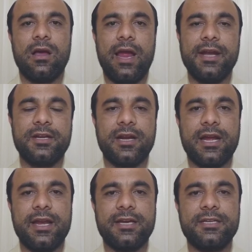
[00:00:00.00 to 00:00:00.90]

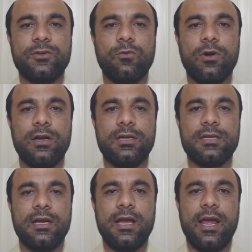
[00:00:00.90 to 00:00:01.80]
interconnected
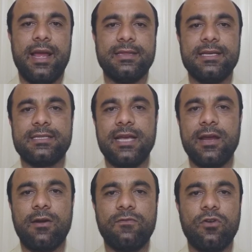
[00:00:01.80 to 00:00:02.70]
world, in this
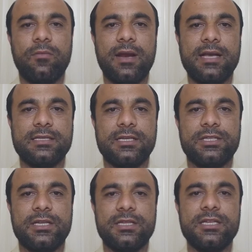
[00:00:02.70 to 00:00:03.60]
era of
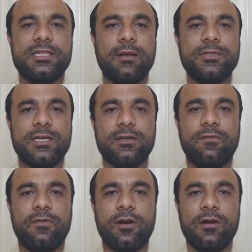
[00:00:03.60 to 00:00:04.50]
globalization, the subject
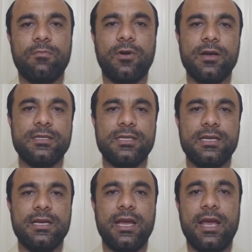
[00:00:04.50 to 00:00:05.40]
of foreign
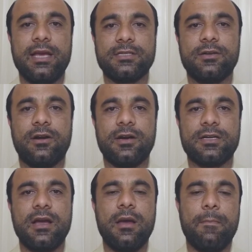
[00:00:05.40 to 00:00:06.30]
policy has
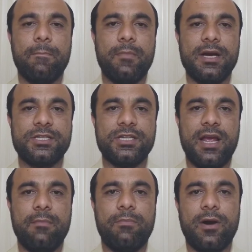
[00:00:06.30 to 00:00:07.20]
got much
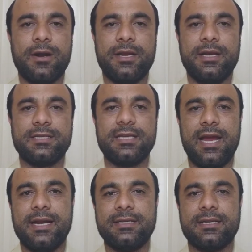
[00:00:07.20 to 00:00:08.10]
importance
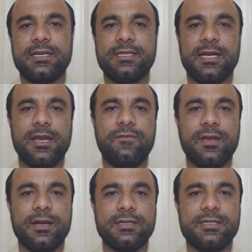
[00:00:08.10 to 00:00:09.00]
and
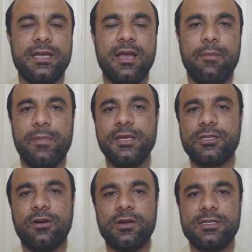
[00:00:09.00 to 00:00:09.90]
significance. Many
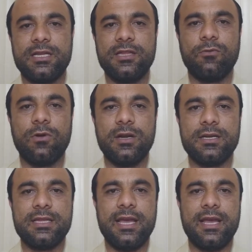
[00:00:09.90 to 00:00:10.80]
scholars in the
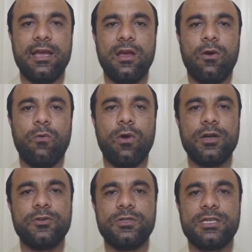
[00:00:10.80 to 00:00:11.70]
world, they
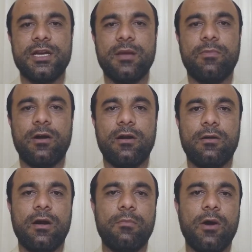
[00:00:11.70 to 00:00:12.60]
want to study
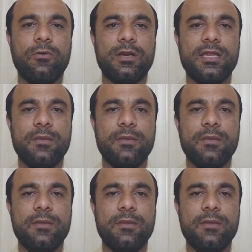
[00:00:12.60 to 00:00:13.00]
about the